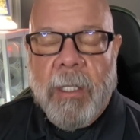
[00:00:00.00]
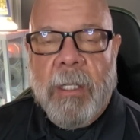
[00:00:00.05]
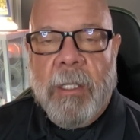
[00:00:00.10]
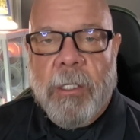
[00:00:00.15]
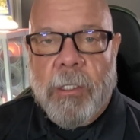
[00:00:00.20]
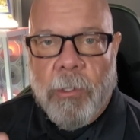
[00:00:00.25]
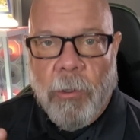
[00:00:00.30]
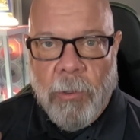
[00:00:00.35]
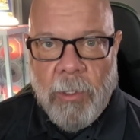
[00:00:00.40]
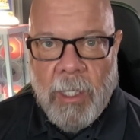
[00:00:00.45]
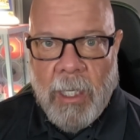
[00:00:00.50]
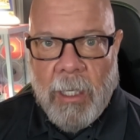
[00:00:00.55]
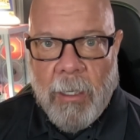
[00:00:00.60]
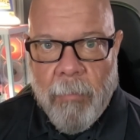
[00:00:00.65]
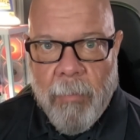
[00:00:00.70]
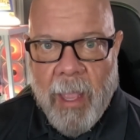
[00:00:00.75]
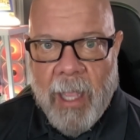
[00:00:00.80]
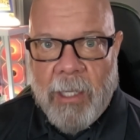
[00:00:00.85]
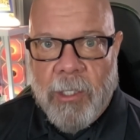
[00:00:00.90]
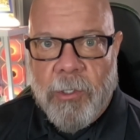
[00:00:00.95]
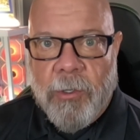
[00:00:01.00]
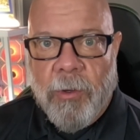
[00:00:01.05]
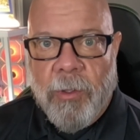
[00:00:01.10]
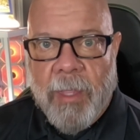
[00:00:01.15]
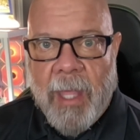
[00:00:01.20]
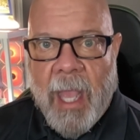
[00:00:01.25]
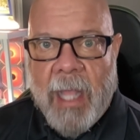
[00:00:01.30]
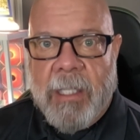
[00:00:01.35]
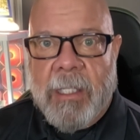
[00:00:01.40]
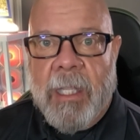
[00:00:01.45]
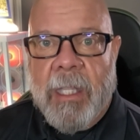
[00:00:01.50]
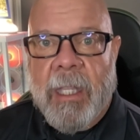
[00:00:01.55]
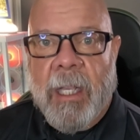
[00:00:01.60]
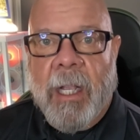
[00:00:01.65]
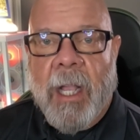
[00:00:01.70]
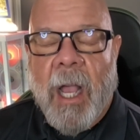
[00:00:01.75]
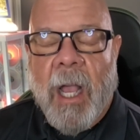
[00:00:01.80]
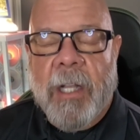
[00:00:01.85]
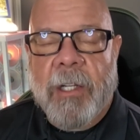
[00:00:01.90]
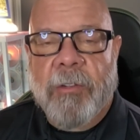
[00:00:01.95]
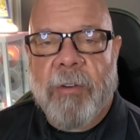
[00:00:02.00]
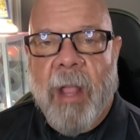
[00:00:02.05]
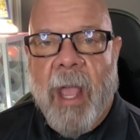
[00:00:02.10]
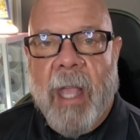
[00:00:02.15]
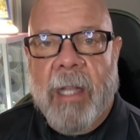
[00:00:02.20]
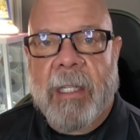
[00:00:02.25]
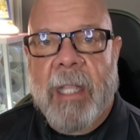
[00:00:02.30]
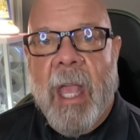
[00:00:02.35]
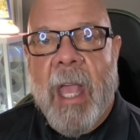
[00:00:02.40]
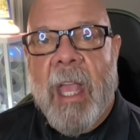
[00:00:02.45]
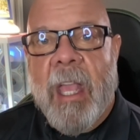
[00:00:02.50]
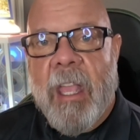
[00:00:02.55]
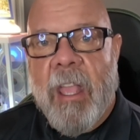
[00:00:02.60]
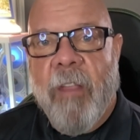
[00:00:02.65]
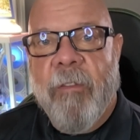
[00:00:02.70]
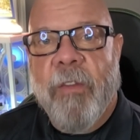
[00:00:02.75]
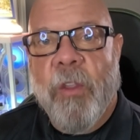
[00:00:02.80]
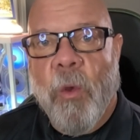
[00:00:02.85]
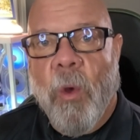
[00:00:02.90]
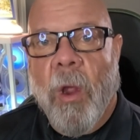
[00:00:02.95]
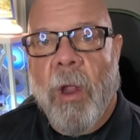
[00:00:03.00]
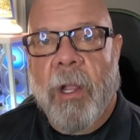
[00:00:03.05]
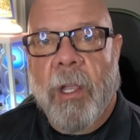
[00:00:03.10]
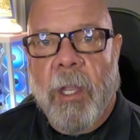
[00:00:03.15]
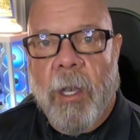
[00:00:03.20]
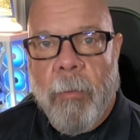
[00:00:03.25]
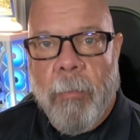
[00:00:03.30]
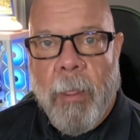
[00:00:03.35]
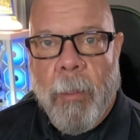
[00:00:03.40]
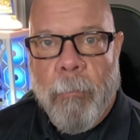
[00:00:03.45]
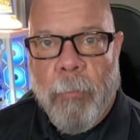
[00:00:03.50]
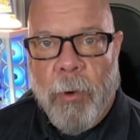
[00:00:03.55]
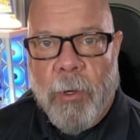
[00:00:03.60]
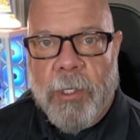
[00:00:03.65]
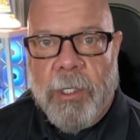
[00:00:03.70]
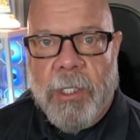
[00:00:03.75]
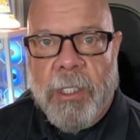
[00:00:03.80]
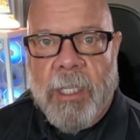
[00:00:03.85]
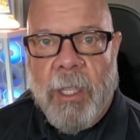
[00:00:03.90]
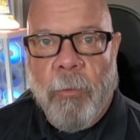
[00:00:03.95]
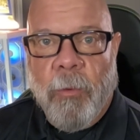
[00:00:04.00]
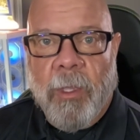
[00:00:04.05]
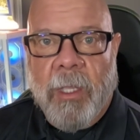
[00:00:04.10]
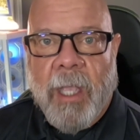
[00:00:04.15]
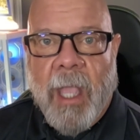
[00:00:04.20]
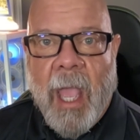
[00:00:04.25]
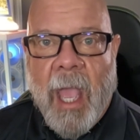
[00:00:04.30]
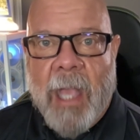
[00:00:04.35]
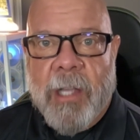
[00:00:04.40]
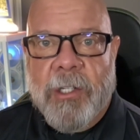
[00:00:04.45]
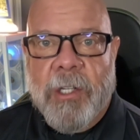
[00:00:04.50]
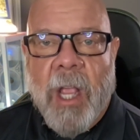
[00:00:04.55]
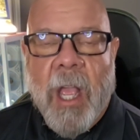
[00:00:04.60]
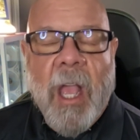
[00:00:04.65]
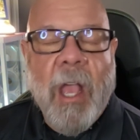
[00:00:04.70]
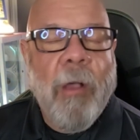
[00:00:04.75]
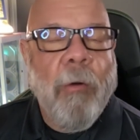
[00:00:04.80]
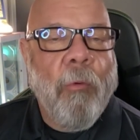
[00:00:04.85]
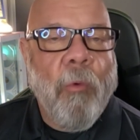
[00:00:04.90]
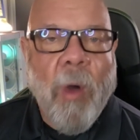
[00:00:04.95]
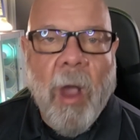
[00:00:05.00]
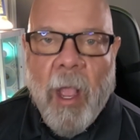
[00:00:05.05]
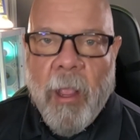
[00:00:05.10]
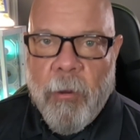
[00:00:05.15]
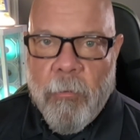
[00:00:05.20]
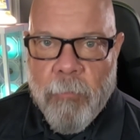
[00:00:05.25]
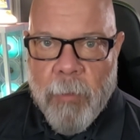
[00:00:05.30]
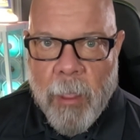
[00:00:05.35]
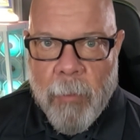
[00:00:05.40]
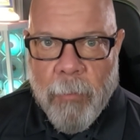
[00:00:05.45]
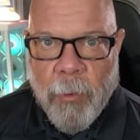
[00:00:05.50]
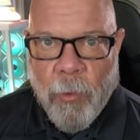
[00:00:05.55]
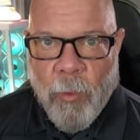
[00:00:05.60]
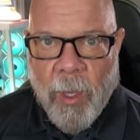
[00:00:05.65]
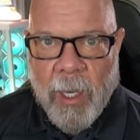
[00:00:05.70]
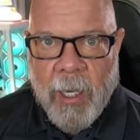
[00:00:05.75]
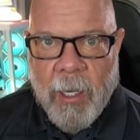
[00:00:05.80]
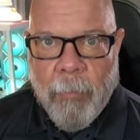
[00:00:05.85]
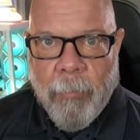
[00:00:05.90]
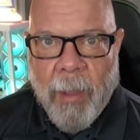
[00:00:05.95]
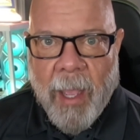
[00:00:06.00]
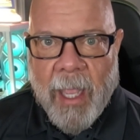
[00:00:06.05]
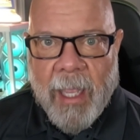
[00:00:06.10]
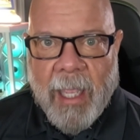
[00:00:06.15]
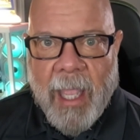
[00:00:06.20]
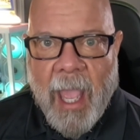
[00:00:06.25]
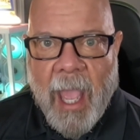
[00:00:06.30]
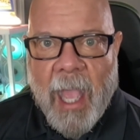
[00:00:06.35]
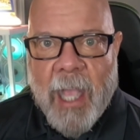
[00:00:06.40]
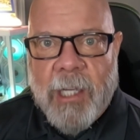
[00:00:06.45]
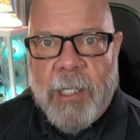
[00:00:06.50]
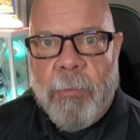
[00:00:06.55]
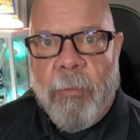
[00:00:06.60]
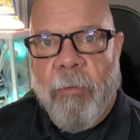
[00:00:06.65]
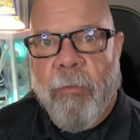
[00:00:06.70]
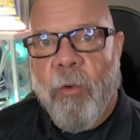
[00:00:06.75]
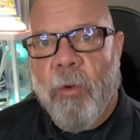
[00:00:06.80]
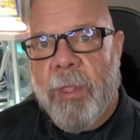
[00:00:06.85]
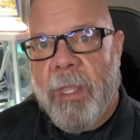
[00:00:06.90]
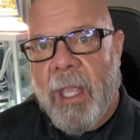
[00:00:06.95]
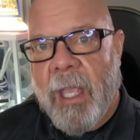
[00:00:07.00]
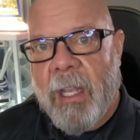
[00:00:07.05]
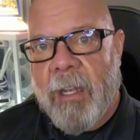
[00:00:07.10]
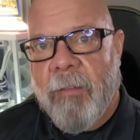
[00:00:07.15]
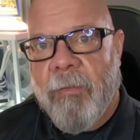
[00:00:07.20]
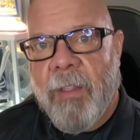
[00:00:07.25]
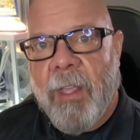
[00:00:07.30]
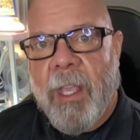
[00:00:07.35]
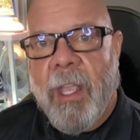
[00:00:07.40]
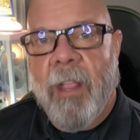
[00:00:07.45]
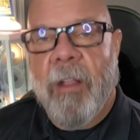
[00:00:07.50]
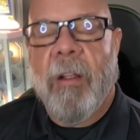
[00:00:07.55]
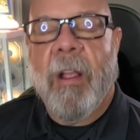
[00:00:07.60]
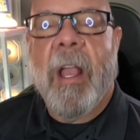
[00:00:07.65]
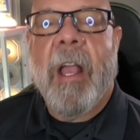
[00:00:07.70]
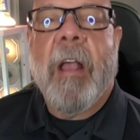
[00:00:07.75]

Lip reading: So you need to make sure that's in the contract if you are going to be purchasing with cash. Why are people wanting to buy cash before the end of the year?